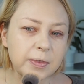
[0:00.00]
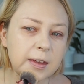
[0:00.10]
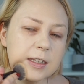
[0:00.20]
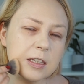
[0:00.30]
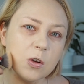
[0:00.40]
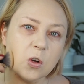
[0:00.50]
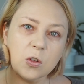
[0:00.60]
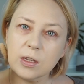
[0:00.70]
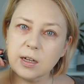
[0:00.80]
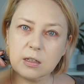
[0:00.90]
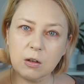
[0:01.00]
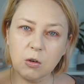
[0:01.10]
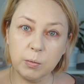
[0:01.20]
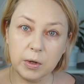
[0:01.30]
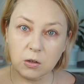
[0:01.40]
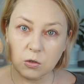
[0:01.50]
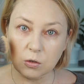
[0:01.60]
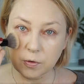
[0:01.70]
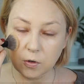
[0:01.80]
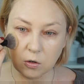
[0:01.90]
It's not as luminous,
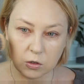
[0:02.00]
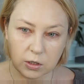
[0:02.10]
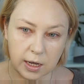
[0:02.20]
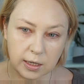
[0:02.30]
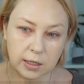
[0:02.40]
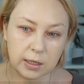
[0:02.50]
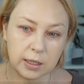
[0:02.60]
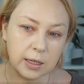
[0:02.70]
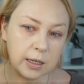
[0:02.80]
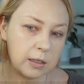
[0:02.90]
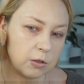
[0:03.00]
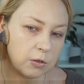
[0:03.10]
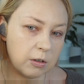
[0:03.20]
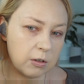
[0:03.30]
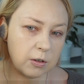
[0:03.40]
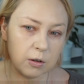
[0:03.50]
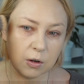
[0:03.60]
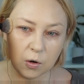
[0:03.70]
of course, as the Synchro